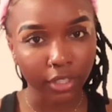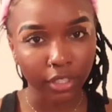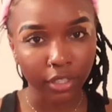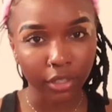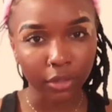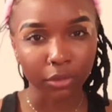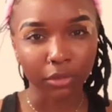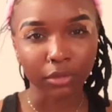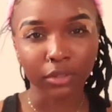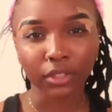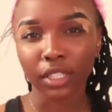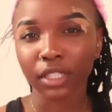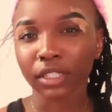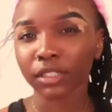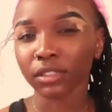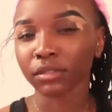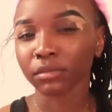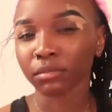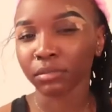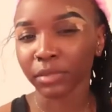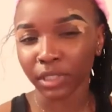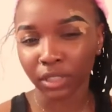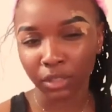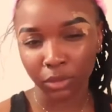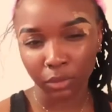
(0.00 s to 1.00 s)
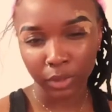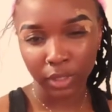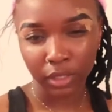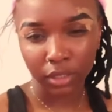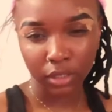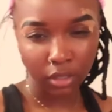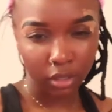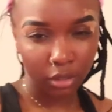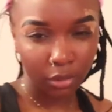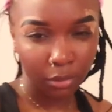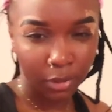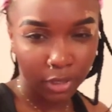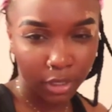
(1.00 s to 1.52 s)
I know. So it's been a while,
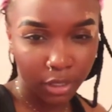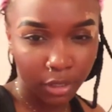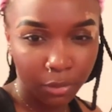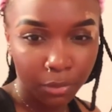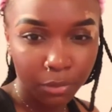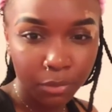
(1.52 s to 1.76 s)
you know what